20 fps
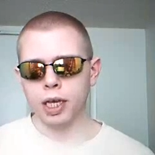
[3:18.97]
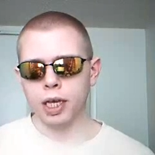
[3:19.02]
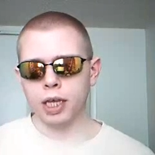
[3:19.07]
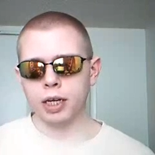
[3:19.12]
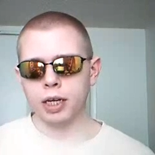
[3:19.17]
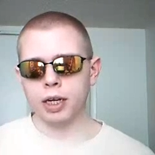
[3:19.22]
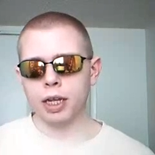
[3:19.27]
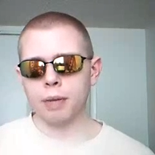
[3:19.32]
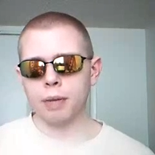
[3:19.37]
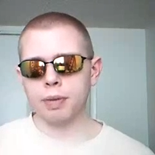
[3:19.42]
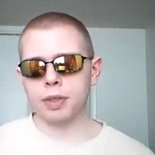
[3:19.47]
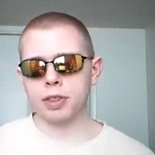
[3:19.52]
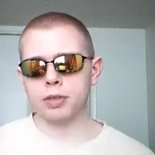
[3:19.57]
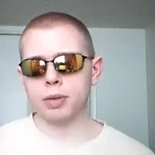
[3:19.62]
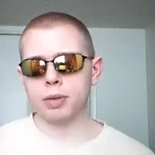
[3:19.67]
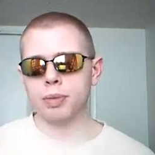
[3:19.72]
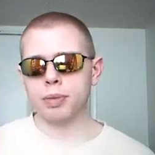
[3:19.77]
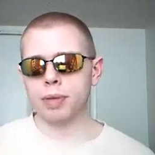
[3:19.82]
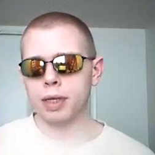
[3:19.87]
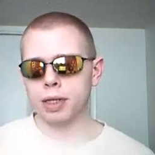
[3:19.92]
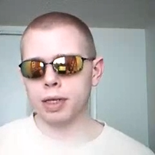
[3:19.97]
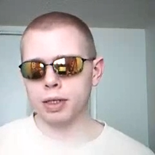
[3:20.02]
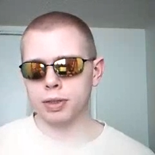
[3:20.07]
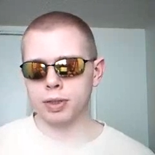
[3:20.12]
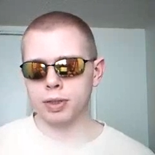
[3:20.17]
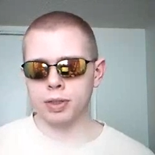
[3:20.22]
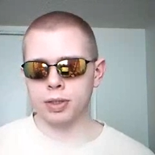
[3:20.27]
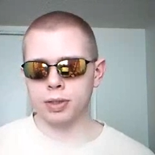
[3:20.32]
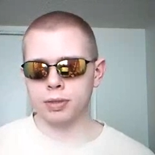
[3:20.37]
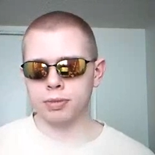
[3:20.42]
and it happens to be mating
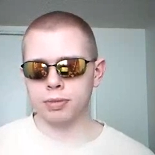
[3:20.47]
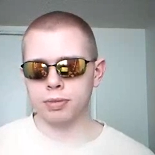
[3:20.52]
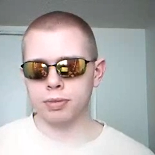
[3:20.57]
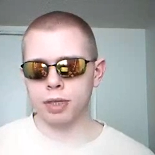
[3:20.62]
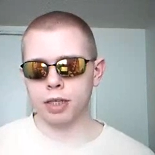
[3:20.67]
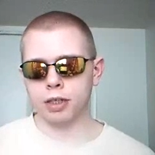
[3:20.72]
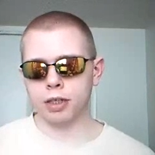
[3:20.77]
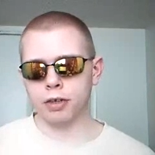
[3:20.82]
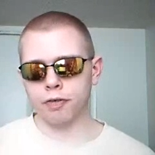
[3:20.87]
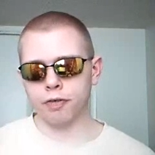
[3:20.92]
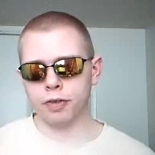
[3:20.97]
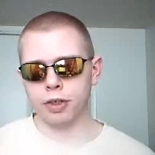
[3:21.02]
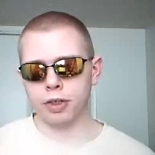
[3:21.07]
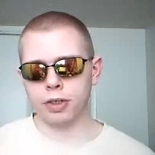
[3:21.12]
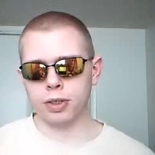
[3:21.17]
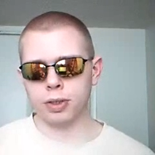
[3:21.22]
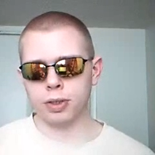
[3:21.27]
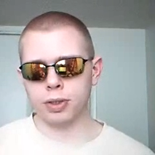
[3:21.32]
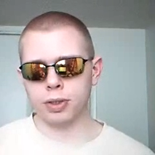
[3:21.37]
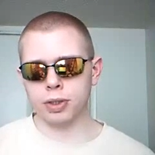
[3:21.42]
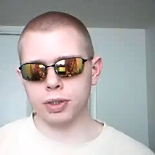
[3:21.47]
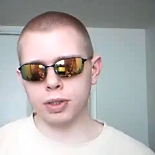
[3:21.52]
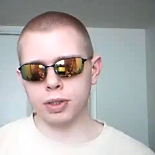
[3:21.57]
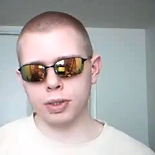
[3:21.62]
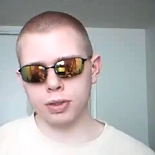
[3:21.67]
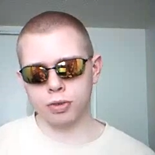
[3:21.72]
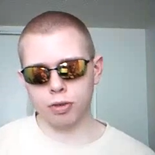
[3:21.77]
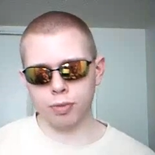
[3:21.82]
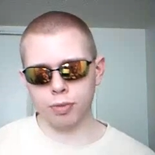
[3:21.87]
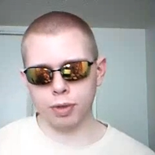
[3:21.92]
season, and therefore this instinct
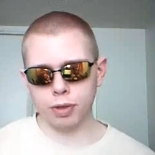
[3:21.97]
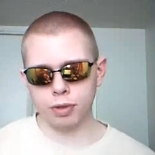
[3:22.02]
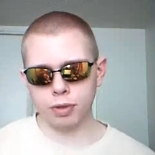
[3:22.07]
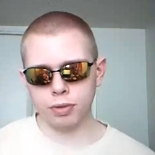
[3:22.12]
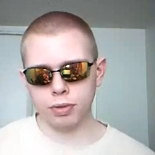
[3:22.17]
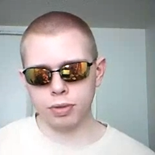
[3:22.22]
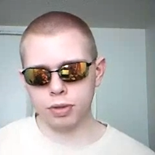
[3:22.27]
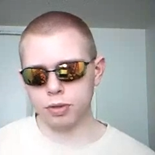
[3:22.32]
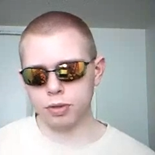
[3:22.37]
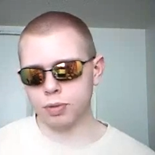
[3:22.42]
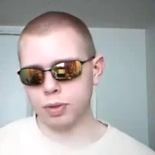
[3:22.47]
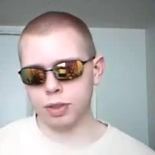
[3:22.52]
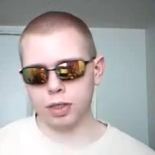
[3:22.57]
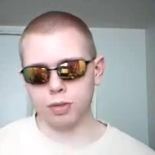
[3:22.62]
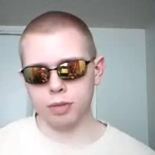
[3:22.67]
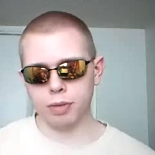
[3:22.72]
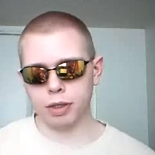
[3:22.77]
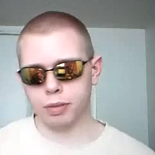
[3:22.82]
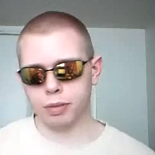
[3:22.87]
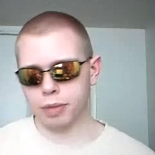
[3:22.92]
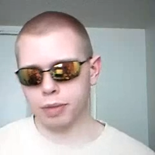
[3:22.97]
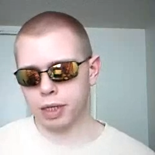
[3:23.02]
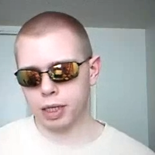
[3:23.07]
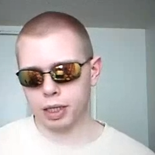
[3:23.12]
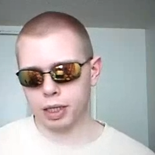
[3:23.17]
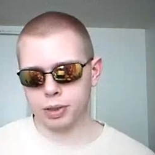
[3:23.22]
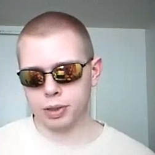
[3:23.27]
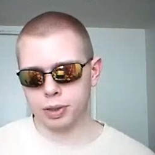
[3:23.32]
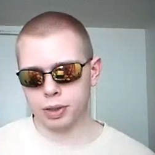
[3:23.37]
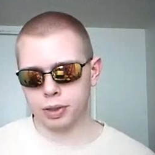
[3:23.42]
is dormant, superseded by the
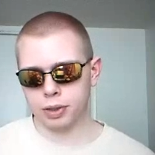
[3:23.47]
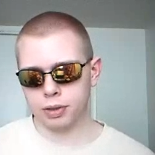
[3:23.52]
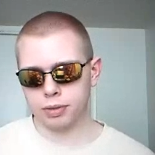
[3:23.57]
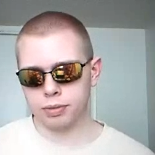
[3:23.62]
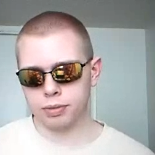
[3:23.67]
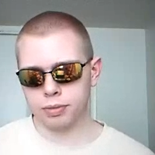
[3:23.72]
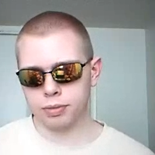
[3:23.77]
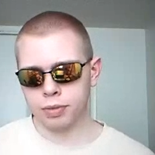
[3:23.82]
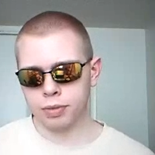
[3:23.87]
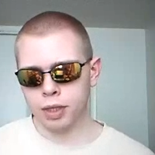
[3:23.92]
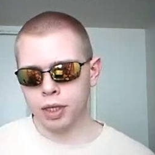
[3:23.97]
mating instinct.